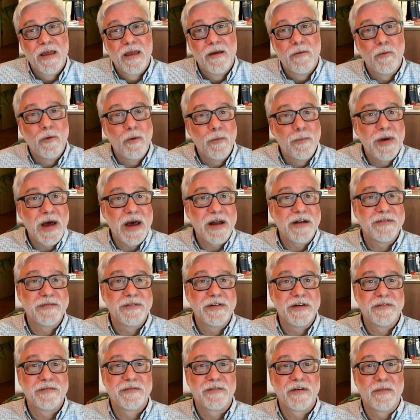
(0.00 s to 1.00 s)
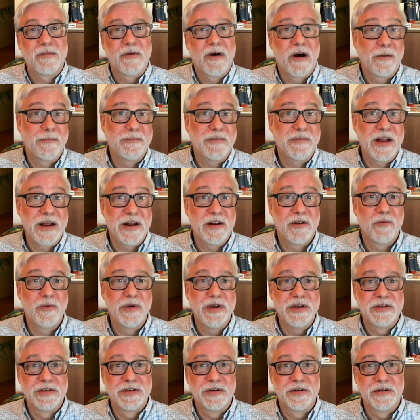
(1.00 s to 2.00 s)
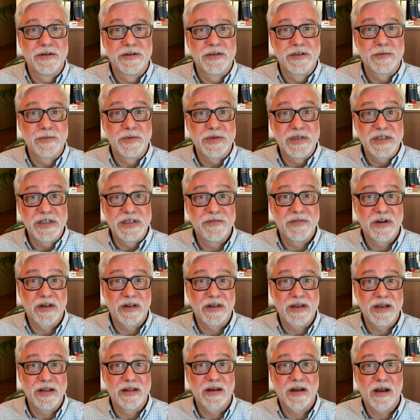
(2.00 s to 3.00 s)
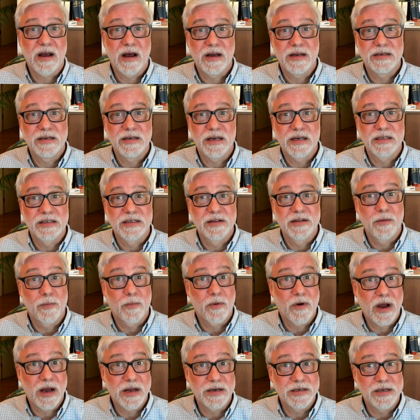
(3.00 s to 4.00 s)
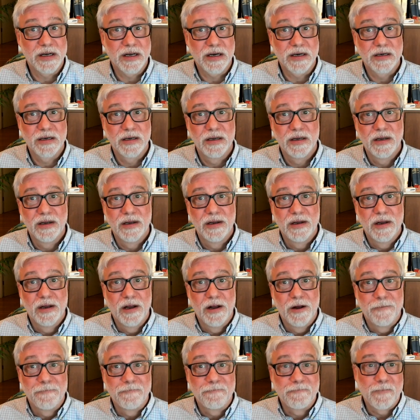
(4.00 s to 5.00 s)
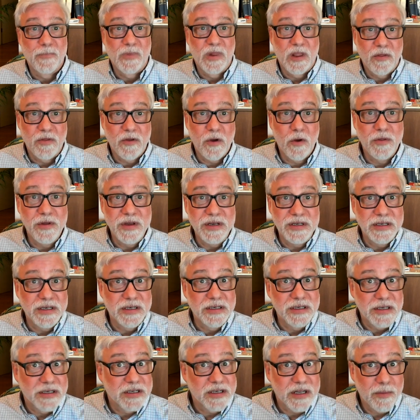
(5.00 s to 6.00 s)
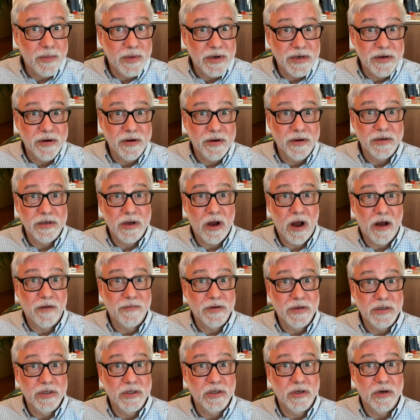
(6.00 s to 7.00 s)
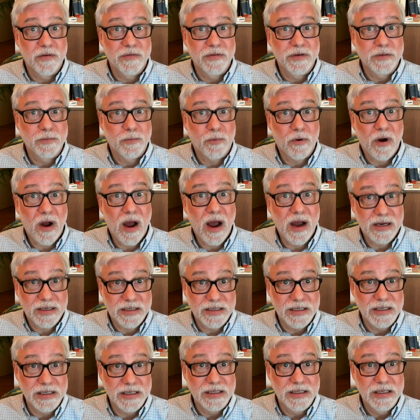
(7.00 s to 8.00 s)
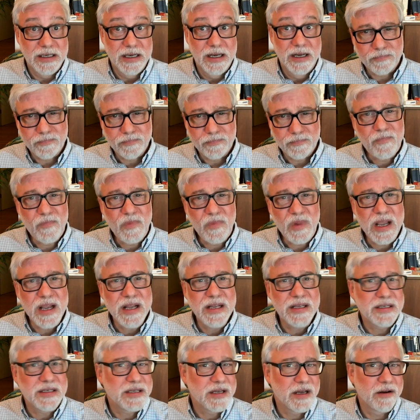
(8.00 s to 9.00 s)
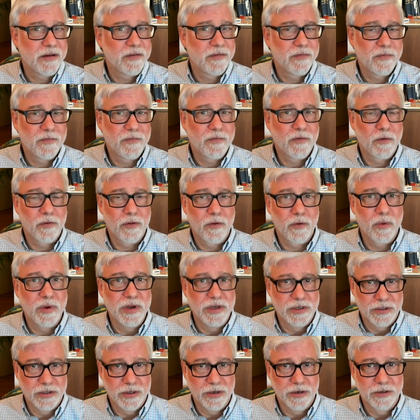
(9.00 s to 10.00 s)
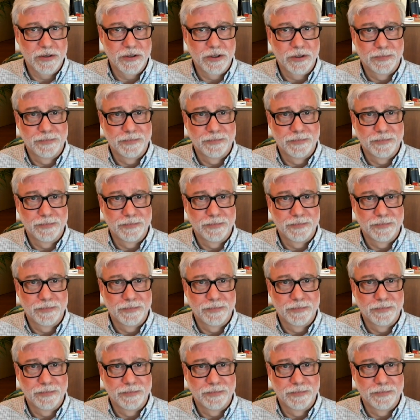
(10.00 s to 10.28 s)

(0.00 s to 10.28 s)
will benefit from updated research, specifically in the context of the project, though these existing materials often serve as proxies instead of further research.